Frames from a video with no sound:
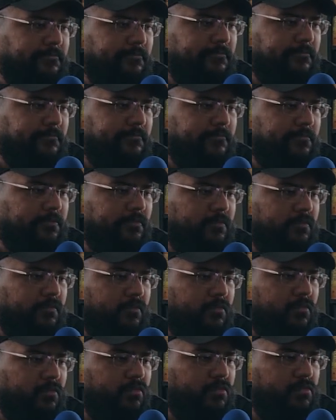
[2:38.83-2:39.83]
a slip
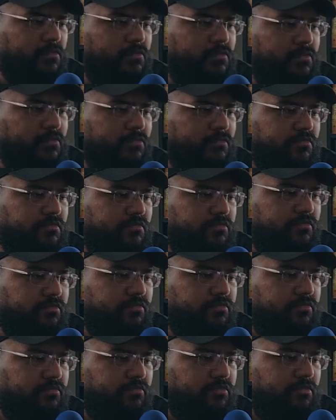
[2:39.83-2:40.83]
up is a